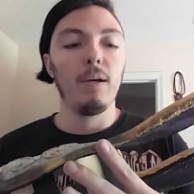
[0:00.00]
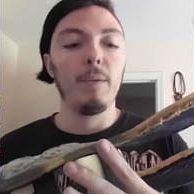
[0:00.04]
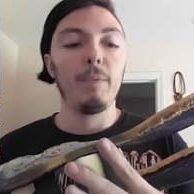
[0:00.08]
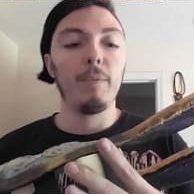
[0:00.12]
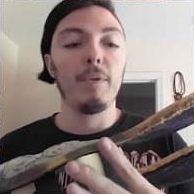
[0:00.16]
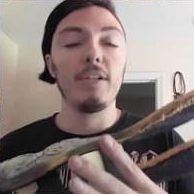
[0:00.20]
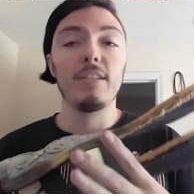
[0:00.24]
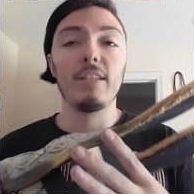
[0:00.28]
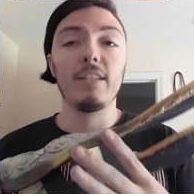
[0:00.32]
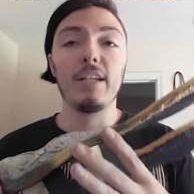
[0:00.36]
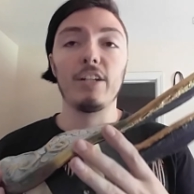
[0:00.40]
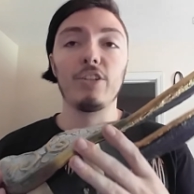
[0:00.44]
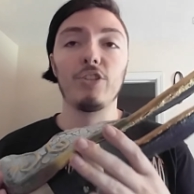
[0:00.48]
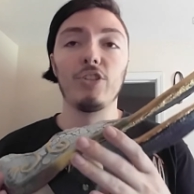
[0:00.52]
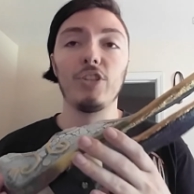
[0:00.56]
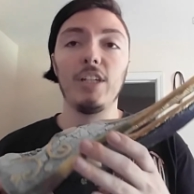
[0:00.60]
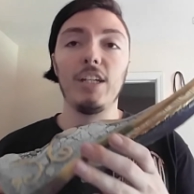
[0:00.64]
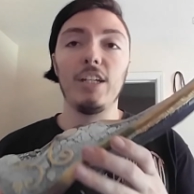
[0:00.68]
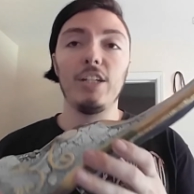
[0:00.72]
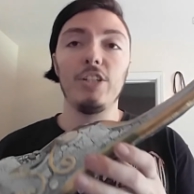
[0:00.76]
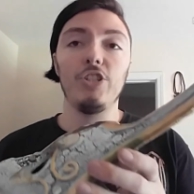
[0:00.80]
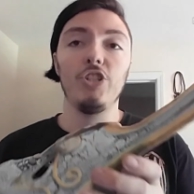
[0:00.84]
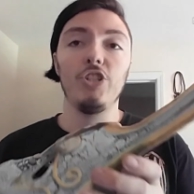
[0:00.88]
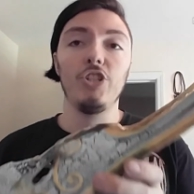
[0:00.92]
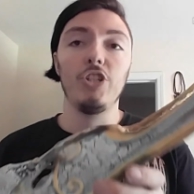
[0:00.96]
There's
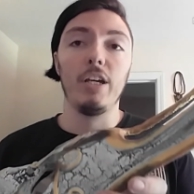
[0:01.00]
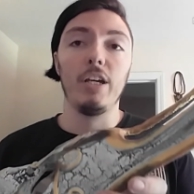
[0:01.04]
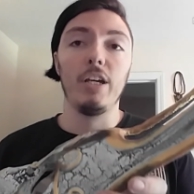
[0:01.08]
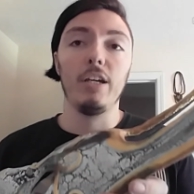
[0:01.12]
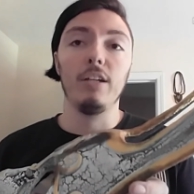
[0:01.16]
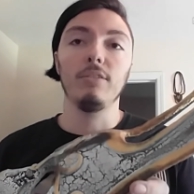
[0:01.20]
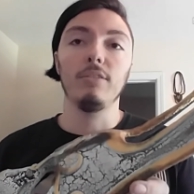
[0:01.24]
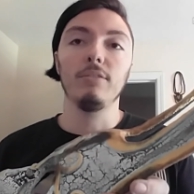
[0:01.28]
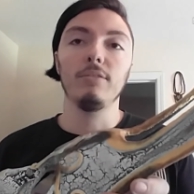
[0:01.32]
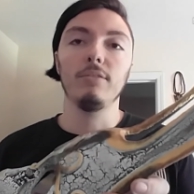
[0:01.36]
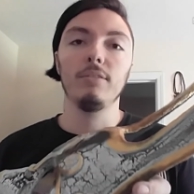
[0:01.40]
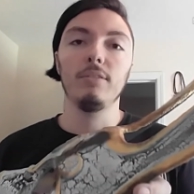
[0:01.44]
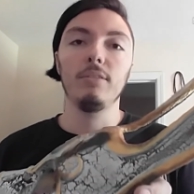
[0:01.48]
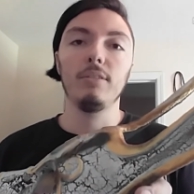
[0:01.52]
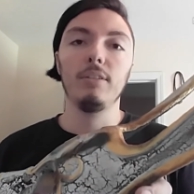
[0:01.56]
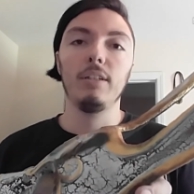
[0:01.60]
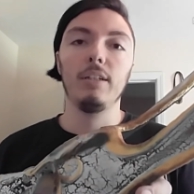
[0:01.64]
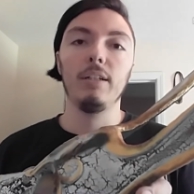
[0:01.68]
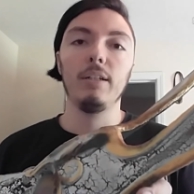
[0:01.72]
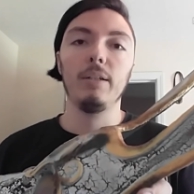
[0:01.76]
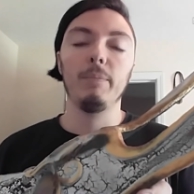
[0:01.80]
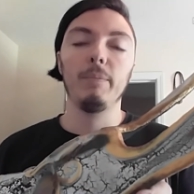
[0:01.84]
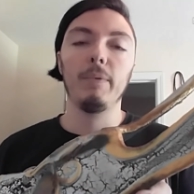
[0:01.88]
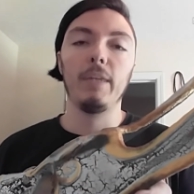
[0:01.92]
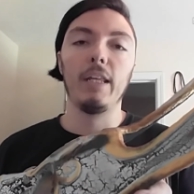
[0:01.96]
actually a gel
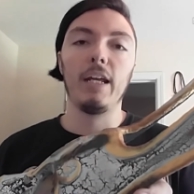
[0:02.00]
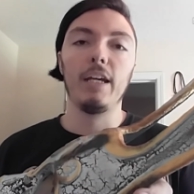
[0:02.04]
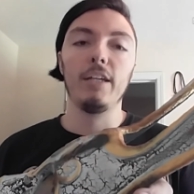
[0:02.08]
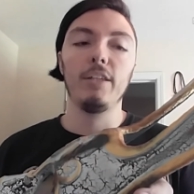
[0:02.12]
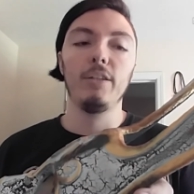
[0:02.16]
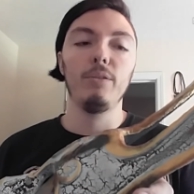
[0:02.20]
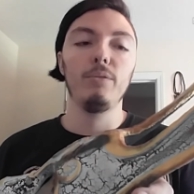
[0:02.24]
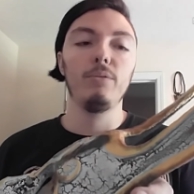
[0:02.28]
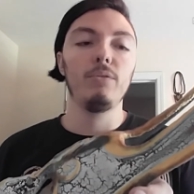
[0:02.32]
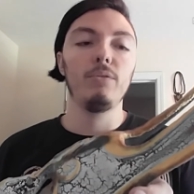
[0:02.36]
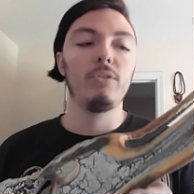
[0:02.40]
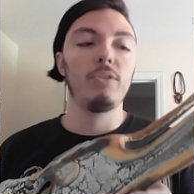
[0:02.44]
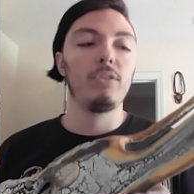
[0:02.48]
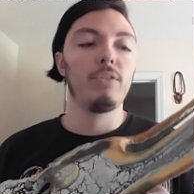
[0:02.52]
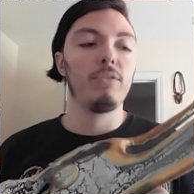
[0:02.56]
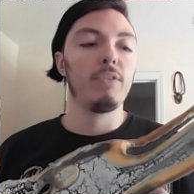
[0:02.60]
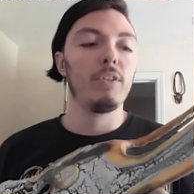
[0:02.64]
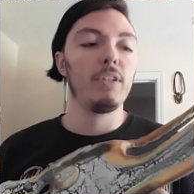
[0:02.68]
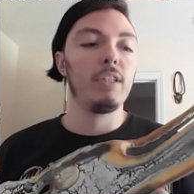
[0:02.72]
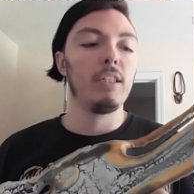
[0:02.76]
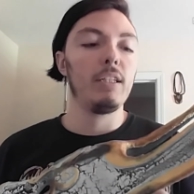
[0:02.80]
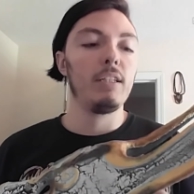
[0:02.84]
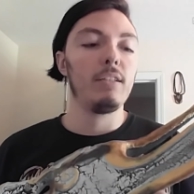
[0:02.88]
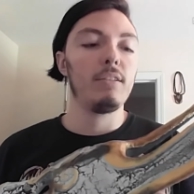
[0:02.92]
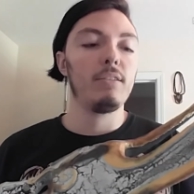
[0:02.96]
that I used for
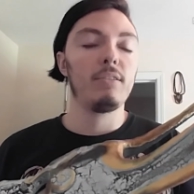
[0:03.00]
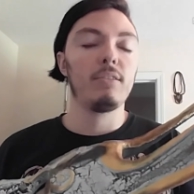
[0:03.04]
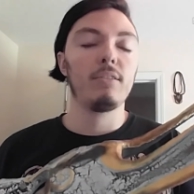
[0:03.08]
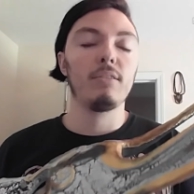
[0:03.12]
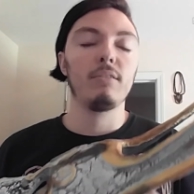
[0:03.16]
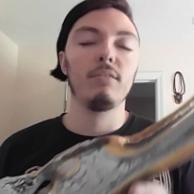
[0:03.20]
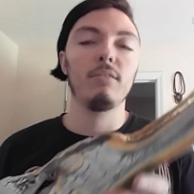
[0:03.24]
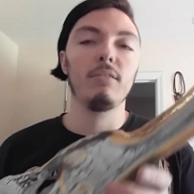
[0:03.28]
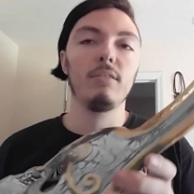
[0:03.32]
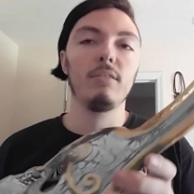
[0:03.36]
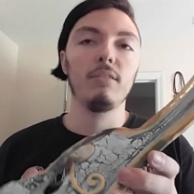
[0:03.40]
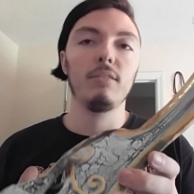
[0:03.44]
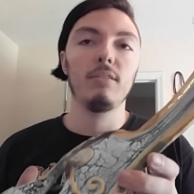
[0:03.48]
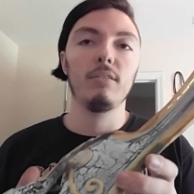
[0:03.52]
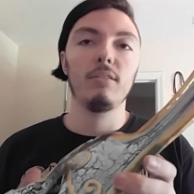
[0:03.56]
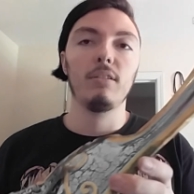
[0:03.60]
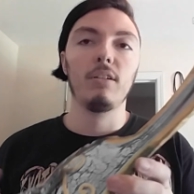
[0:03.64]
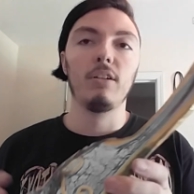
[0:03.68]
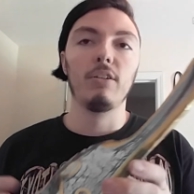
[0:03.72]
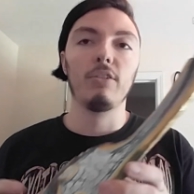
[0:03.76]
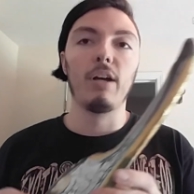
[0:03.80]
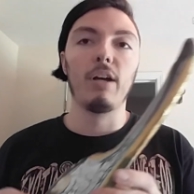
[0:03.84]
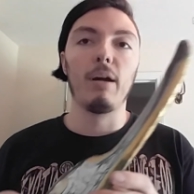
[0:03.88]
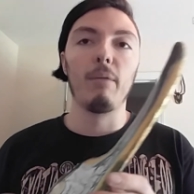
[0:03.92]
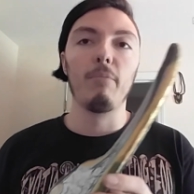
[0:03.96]
this.
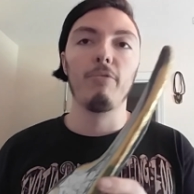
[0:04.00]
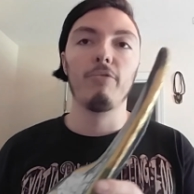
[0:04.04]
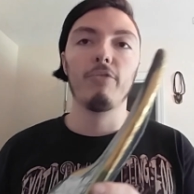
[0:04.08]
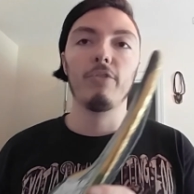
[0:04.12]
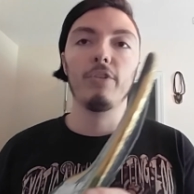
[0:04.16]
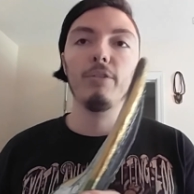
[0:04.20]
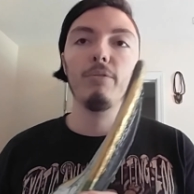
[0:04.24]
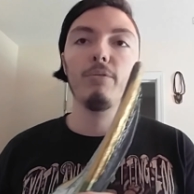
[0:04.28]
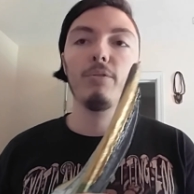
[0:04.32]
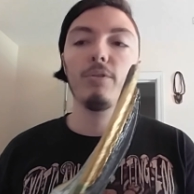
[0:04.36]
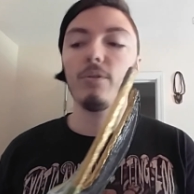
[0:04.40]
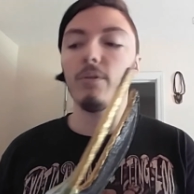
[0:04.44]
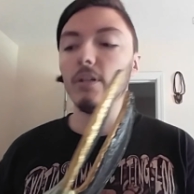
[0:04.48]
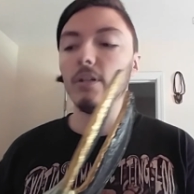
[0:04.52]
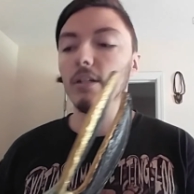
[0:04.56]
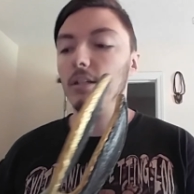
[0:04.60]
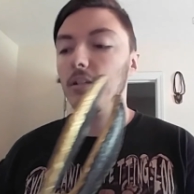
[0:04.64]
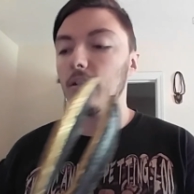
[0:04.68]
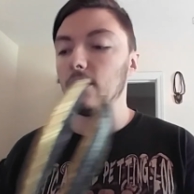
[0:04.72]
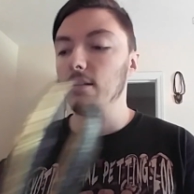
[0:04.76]
I'll grab it for you real quick.